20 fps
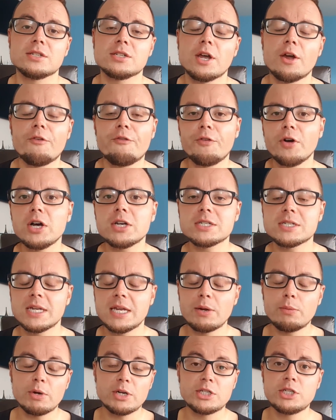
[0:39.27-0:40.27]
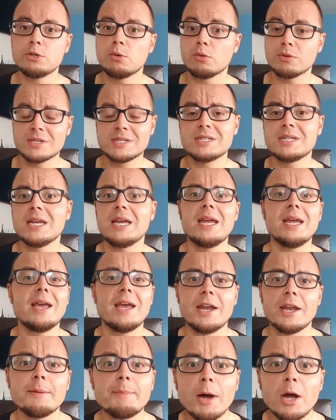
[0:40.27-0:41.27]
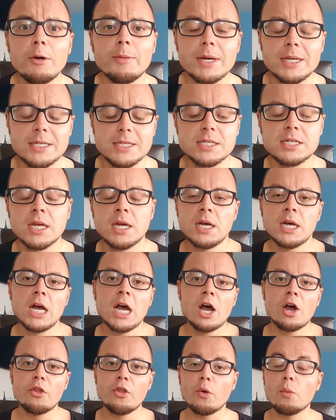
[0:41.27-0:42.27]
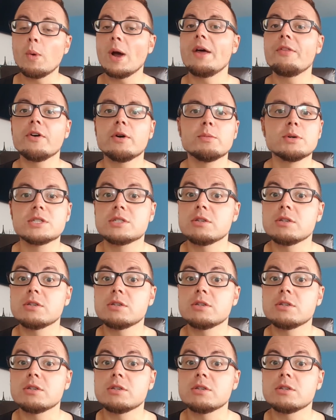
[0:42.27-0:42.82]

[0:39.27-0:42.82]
So firstly, which you will see in a moment, the weather was